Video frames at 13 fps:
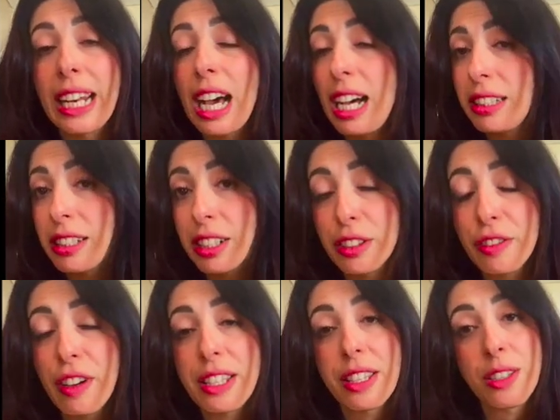either the
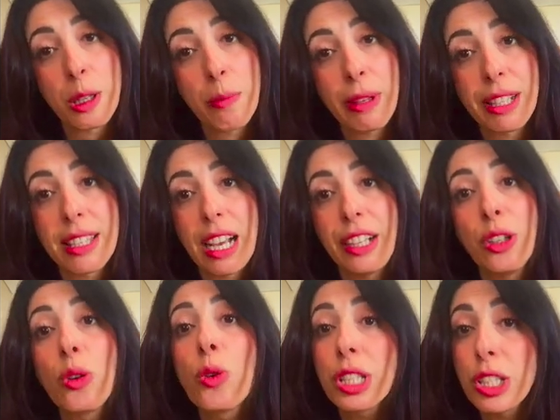fasten seatbelt sign
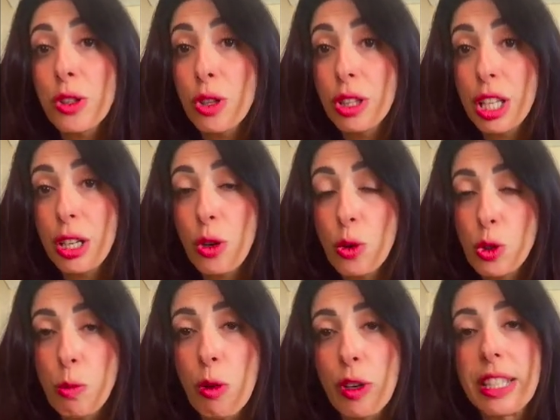or the no
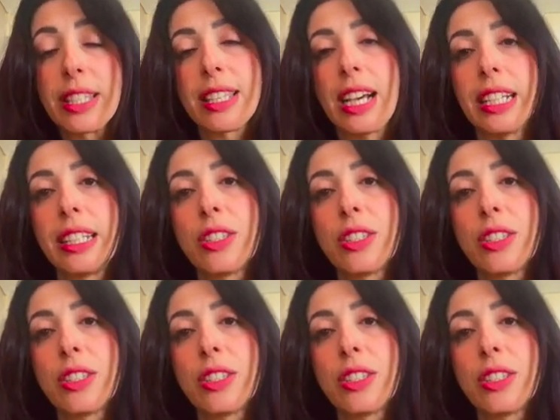smoking sign.